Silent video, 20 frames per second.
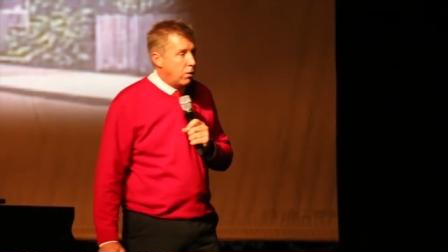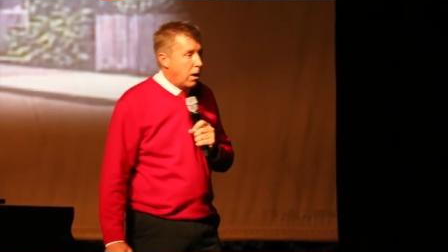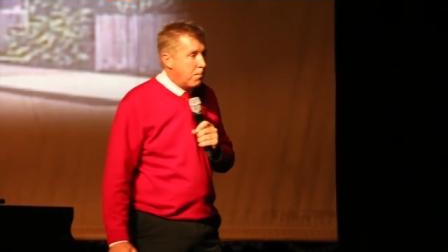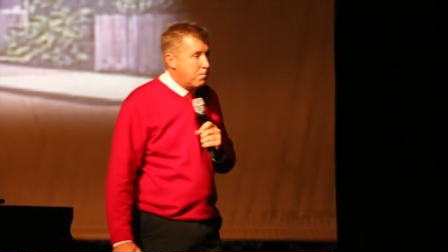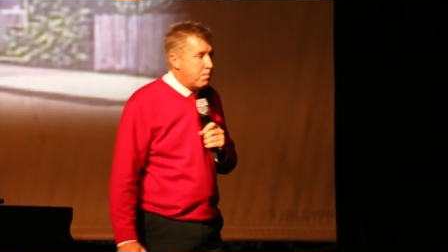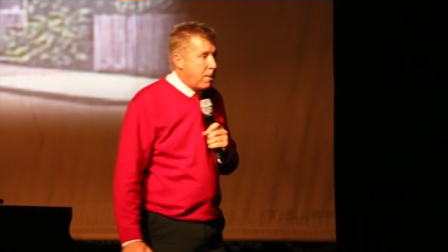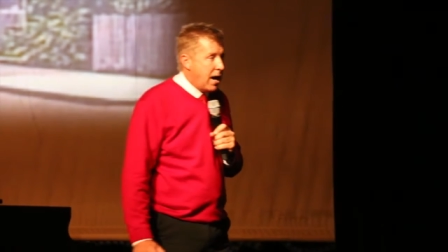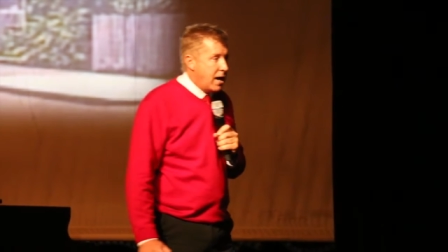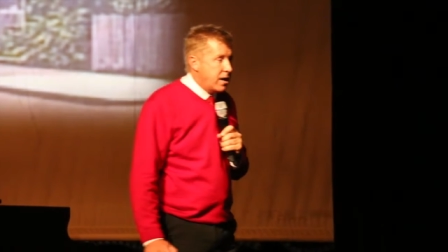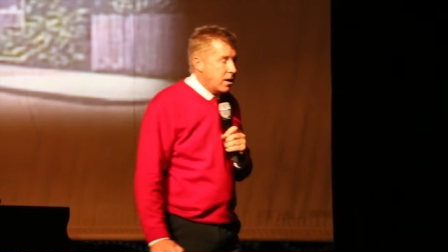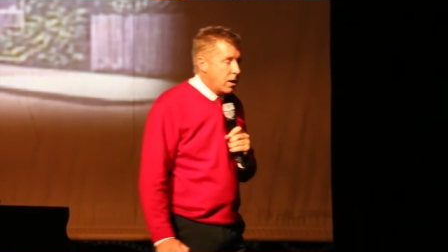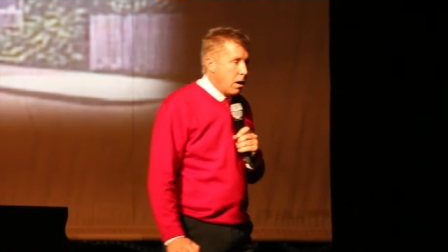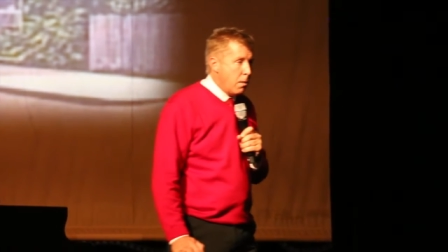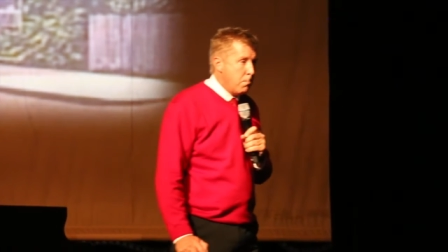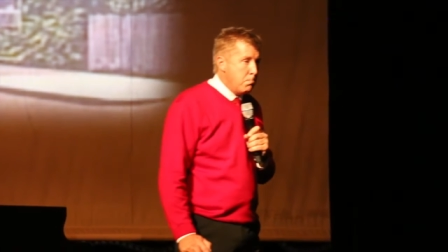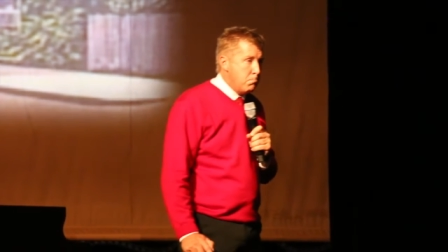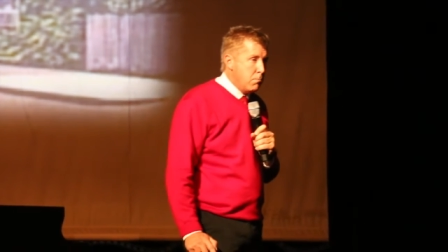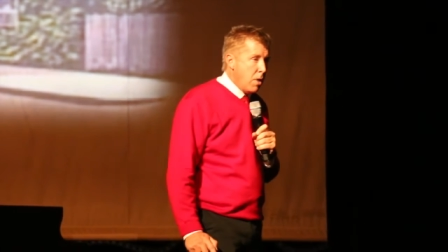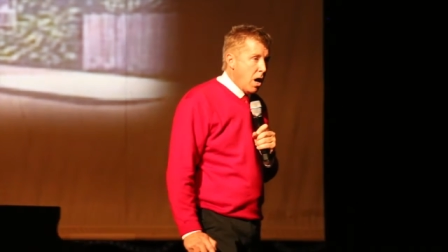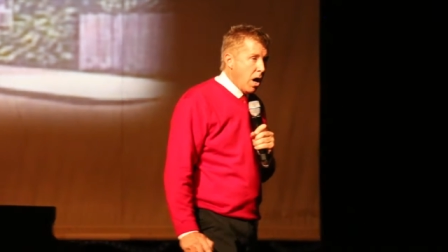I'll buy you
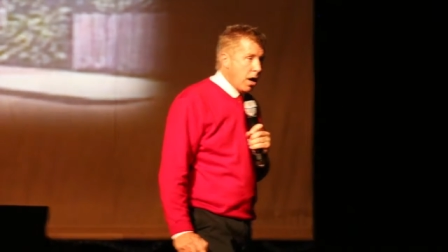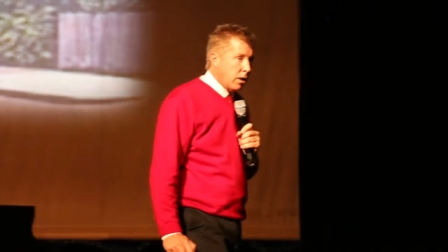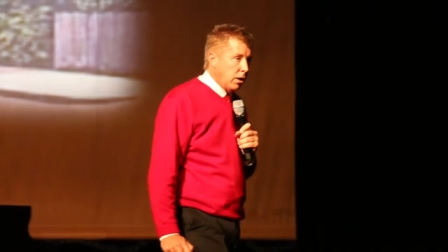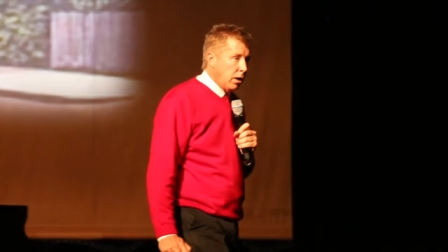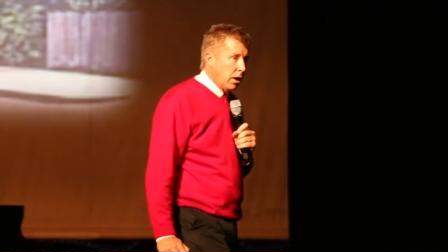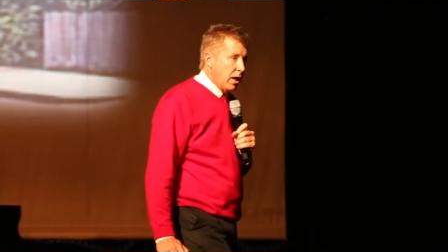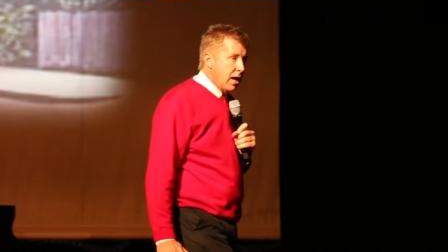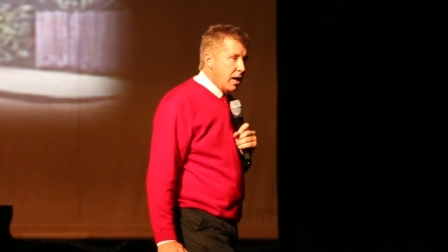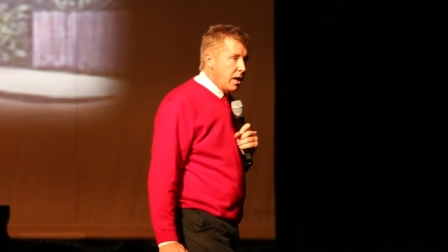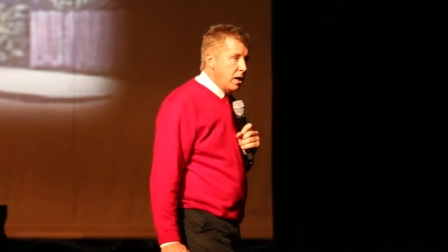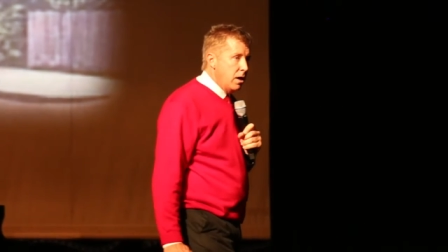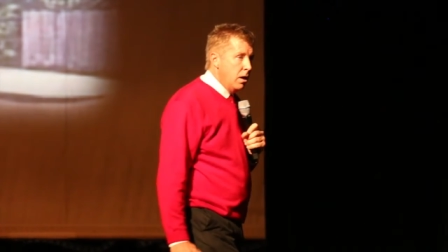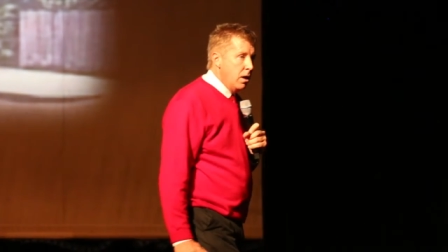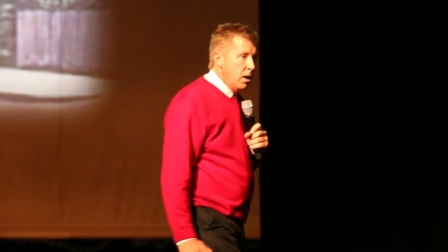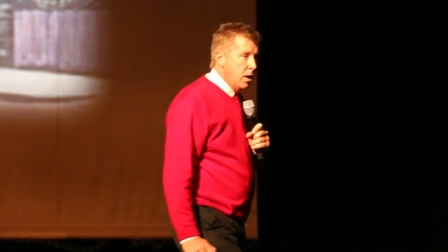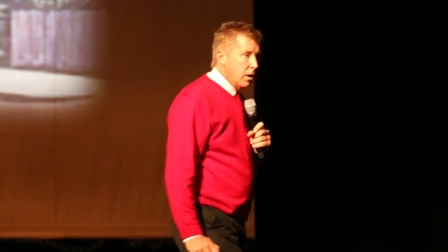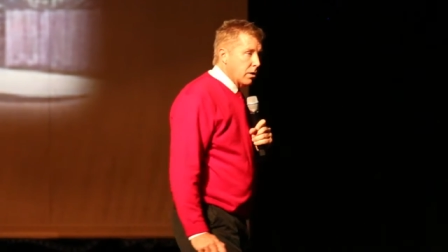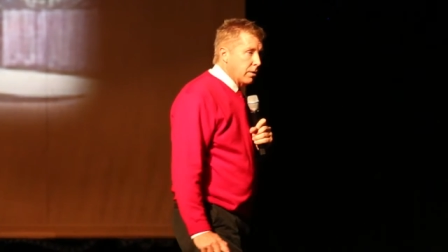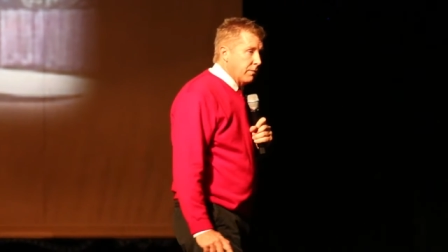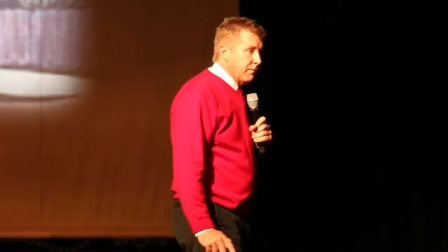a Model A
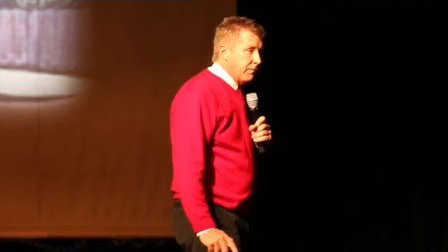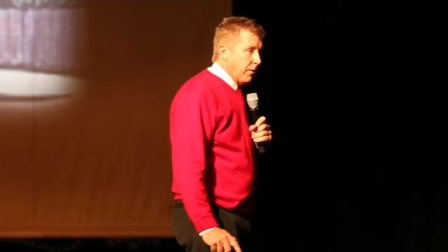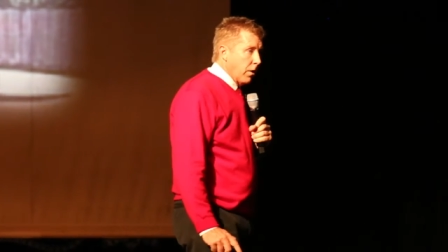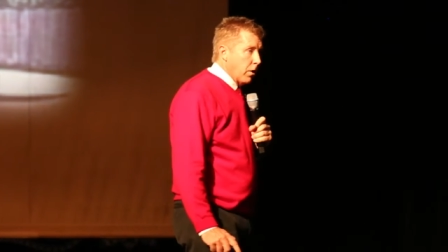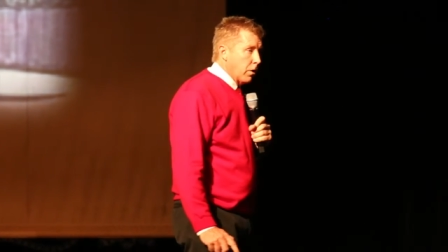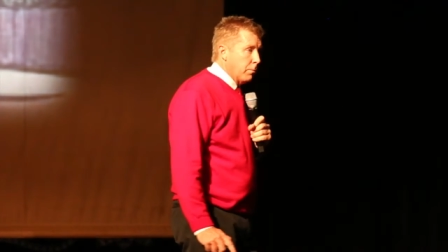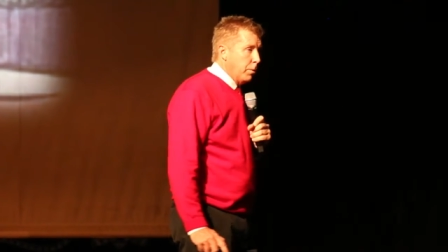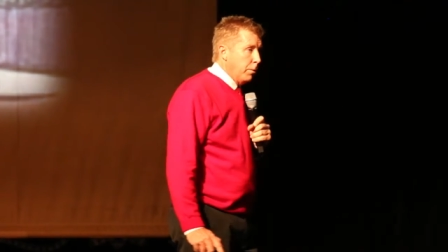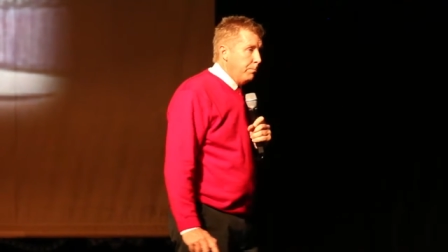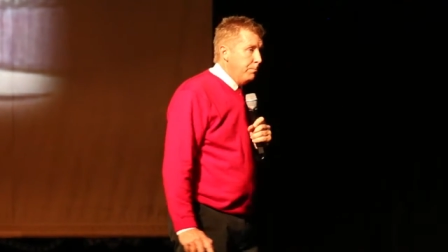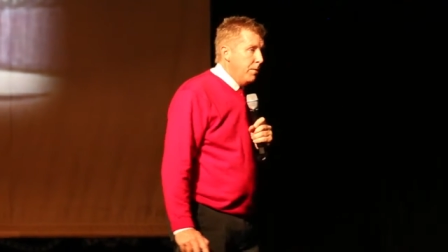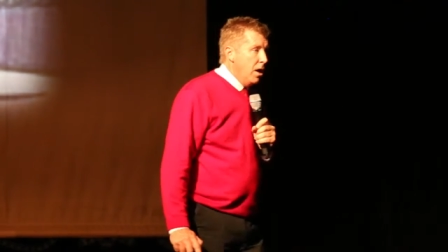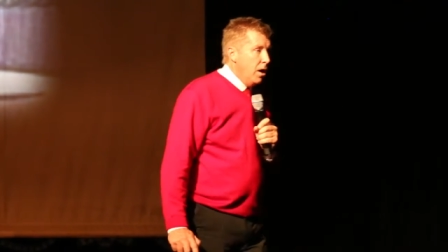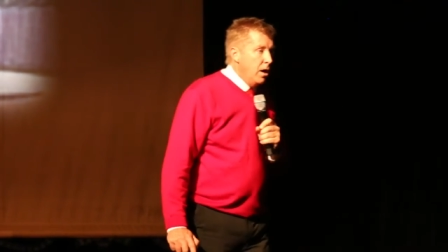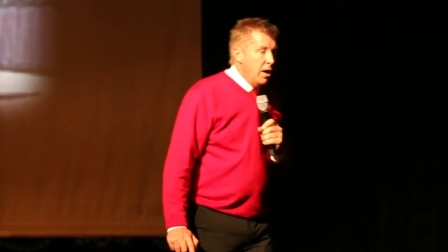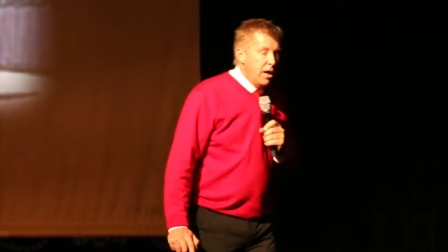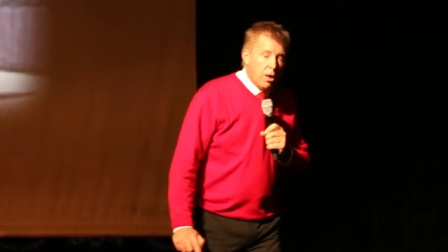convertible.